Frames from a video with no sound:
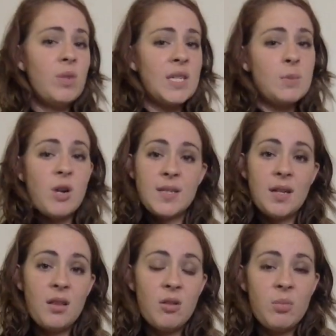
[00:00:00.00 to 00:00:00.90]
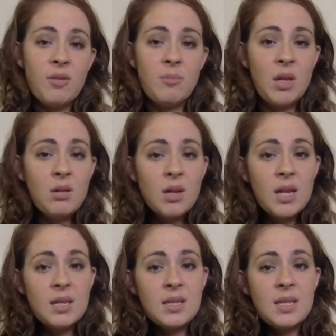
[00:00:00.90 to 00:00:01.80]
expressing a little bit of milk
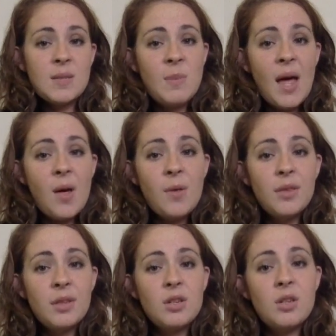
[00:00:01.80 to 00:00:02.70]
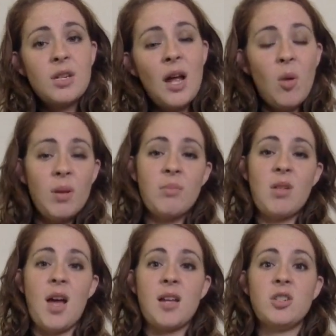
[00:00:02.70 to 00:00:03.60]
into his mouth could help him
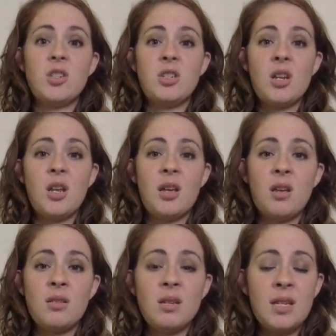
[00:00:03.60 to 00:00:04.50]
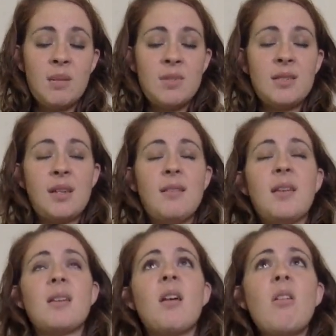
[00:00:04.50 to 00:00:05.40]
latch and get him to say,
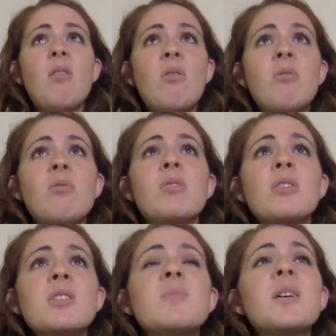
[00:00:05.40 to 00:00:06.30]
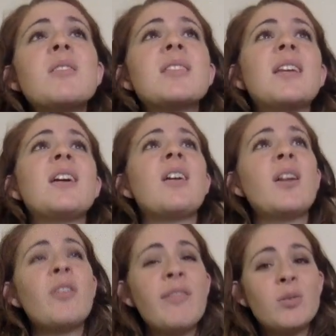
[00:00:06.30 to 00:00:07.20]
like, oh, there's milk there, I
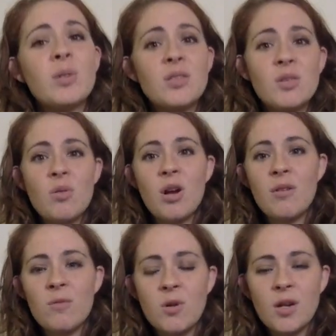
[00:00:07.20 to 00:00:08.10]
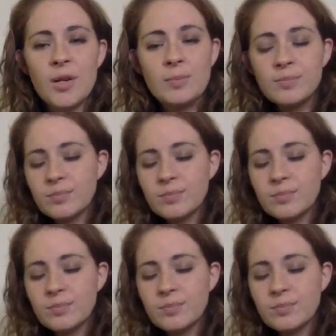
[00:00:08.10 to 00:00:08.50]
don't have to work so hard for it.